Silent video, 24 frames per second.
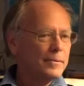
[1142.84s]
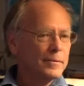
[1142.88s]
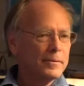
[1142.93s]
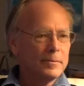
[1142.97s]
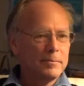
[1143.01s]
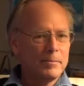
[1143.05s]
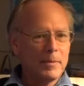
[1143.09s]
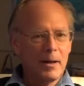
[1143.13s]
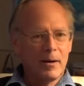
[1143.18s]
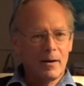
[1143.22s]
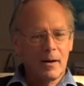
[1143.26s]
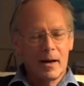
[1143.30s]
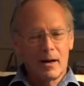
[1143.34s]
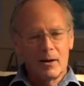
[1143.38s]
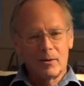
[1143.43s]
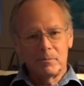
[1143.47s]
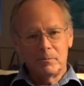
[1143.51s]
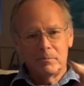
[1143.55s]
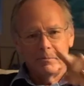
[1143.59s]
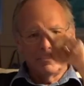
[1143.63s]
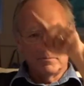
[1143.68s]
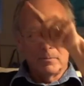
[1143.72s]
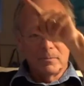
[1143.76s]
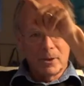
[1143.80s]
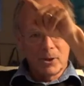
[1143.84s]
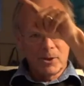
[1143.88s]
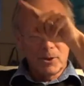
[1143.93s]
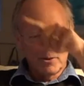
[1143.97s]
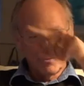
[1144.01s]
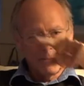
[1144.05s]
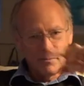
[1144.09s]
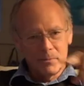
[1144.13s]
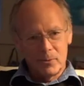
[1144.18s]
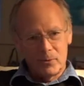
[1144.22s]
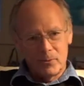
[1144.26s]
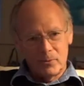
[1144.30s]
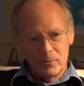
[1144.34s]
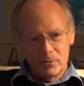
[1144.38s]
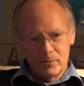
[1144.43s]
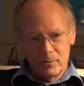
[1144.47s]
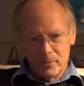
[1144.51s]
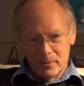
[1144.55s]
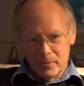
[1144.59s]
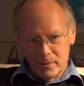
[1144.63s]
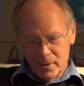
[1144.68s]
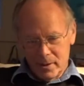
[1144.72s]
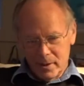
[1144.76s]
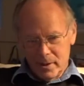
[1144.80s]
No matter how much it moved,
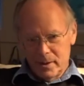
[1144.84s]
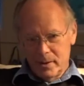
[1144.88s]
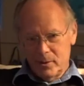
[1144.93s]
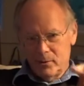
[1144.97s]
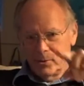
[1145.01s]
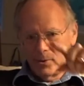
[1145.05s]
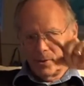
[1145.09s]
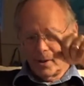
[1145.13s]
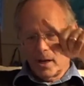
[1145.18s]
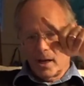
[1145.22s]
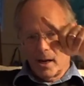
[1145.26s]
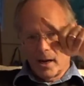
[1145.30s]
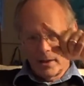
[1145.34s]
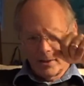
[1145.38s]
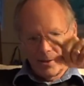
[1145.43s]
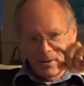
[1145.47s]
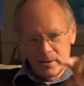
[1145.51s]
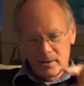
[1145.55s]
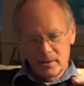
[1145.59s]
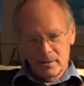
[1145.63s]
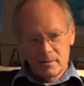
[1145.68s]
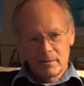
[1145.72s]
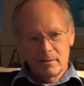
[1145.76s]
it was a constant.